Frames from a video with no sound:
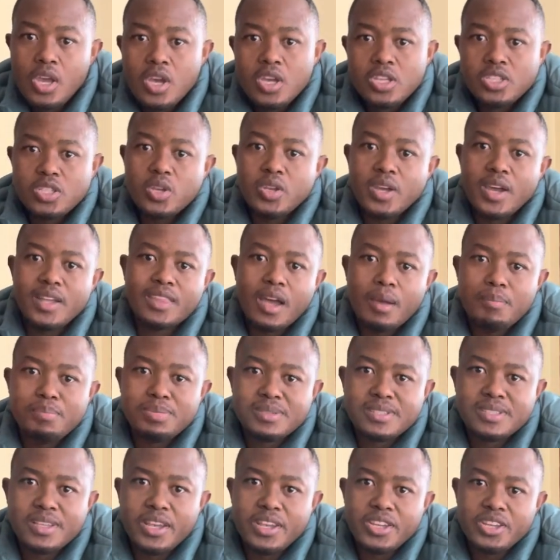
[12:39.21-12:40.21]
So you end up
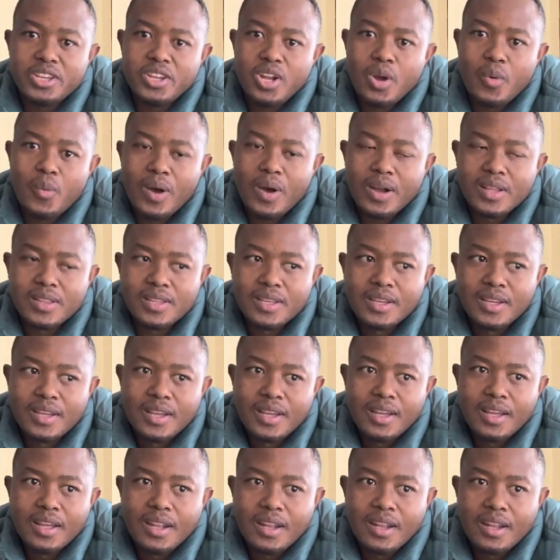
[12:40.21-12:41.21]
saying, you know what,
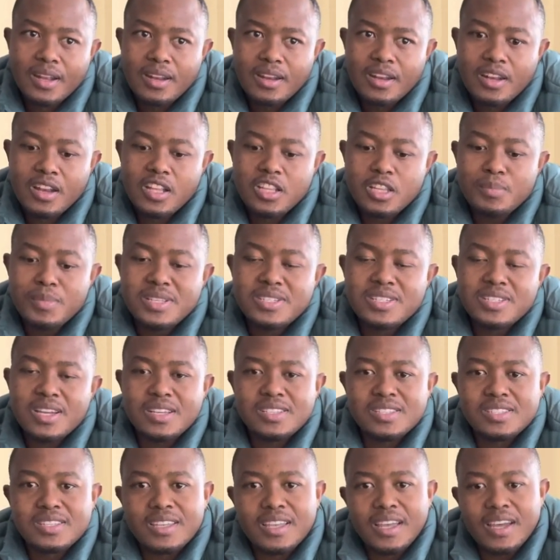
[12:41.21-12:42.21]
let me
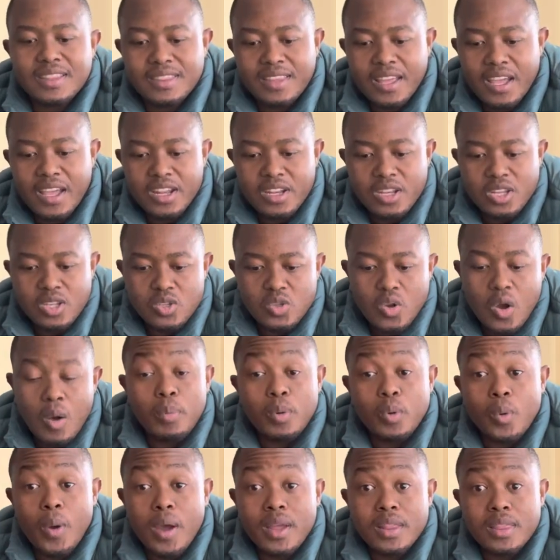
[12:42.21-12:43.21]
just get any job
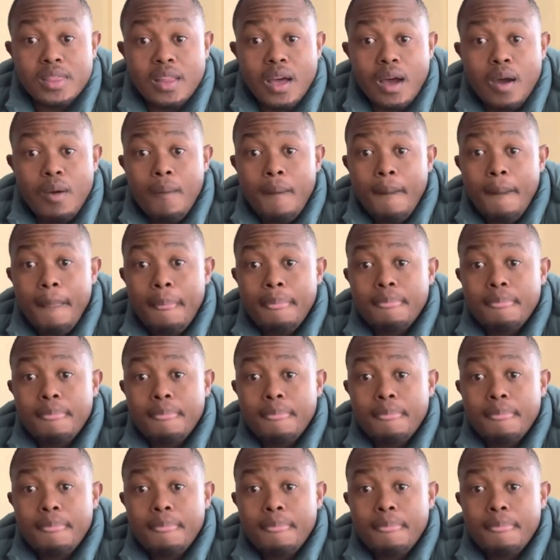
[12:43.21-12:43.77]
right now